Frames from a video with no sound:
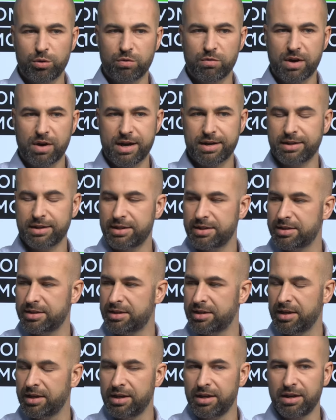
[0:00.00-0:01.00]
rent
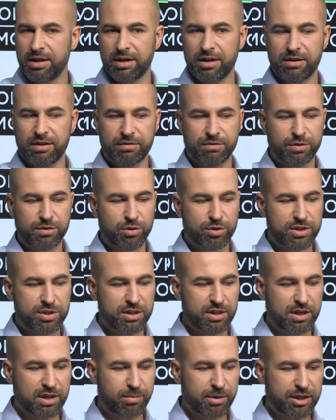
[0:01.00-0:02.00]
lookers and
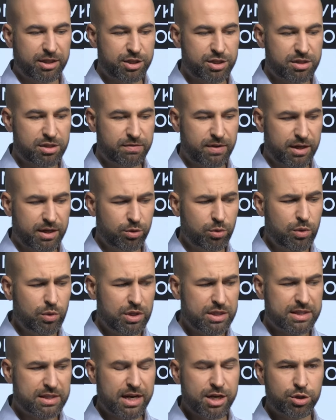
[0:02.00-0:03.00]
those
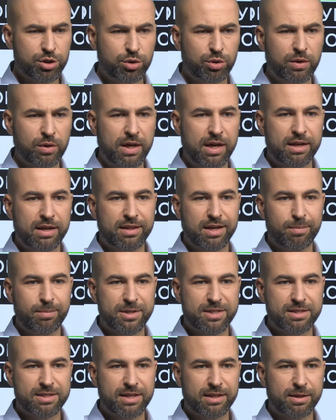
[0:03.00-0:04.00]
companies who are creating
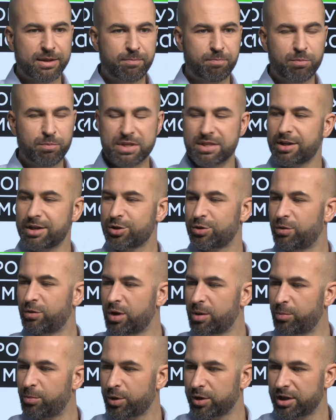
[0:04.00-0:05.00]
added value in the
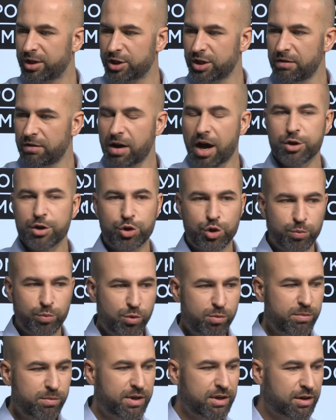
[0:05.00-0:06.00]
climate sphere. We're
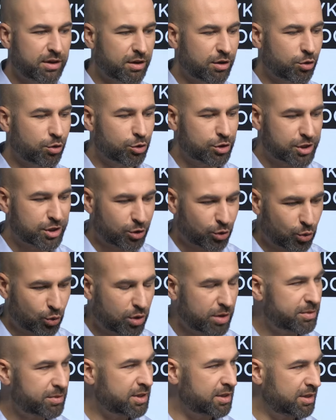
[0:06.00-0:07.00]
speaking about the government.
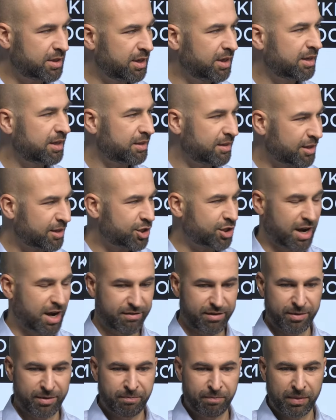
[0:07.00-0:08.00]
So why are we
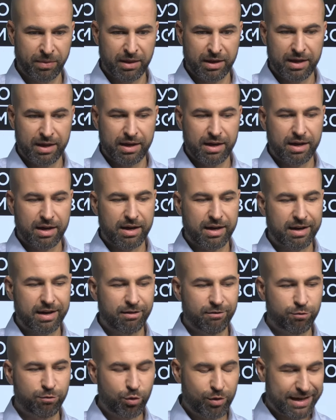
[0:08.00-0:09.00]
focusing only on the
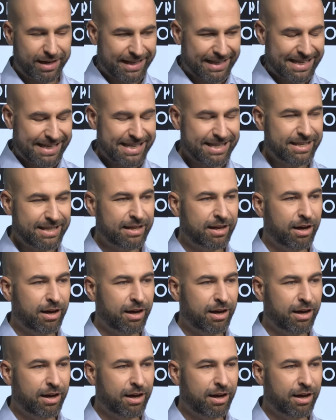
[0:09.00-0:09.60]
government?